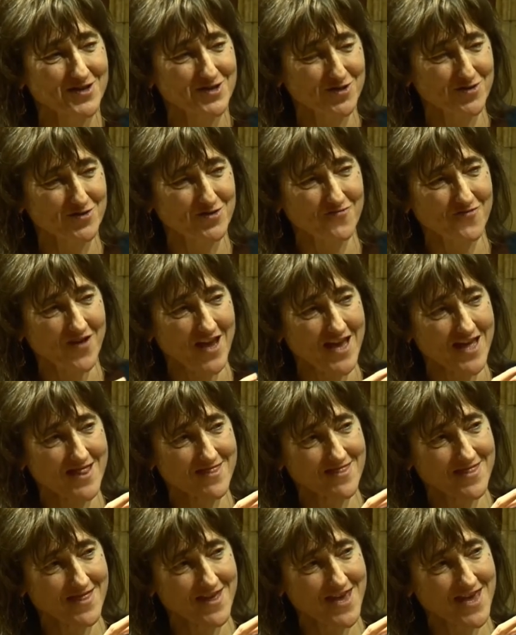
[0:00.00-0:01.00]
sort of
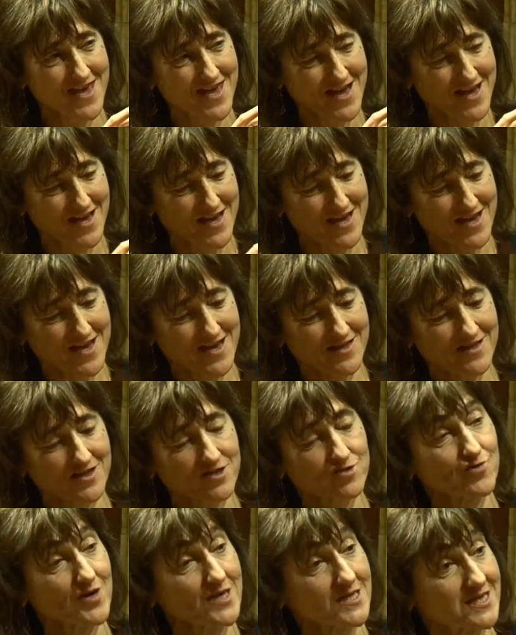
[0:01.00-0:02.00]
in the in
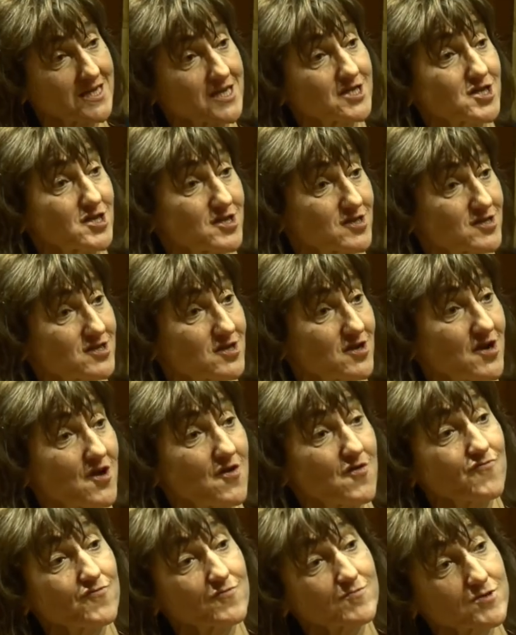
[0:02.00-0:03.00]
the transitions, you
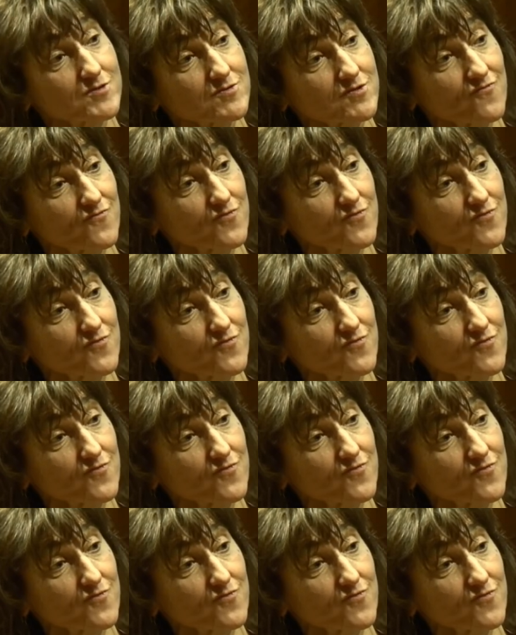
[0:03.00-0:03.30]
know, from,